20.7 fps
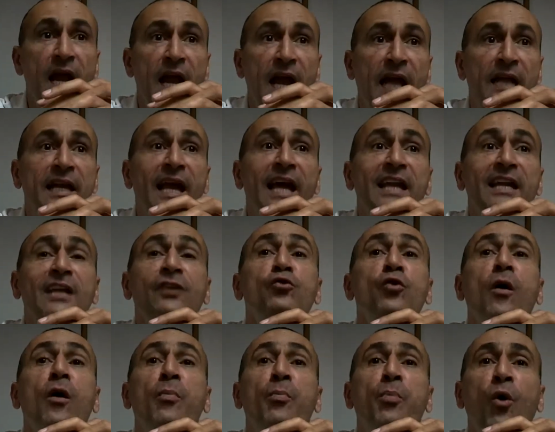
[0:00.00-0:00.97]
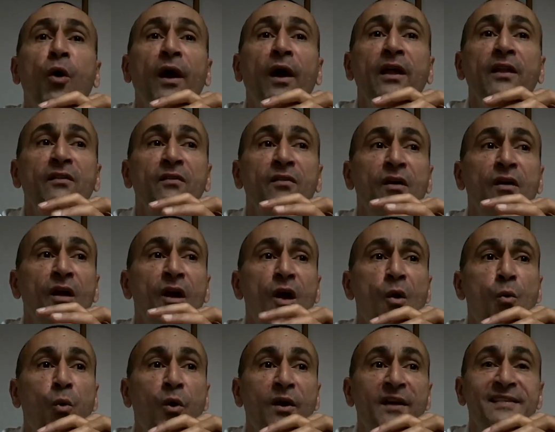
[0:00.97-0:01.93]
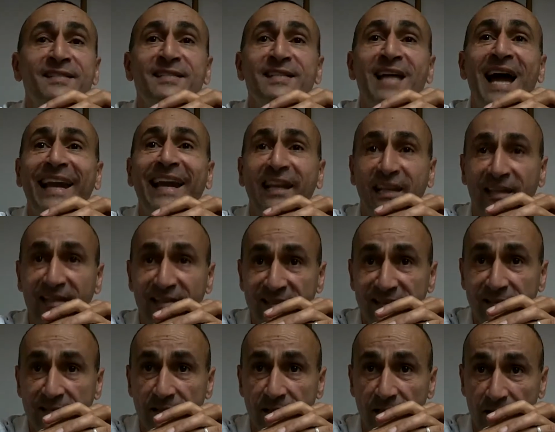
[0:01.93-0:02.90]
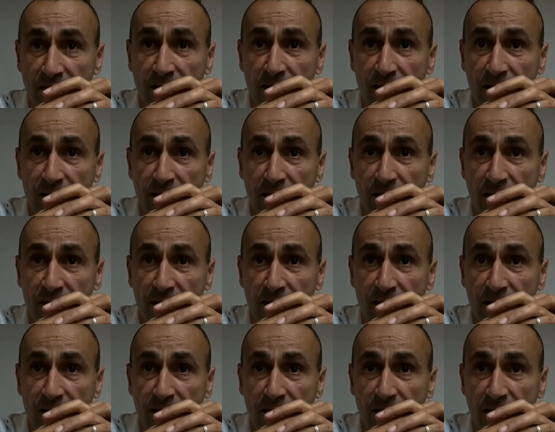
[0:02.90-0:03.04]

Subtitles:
And getting to a point where silence,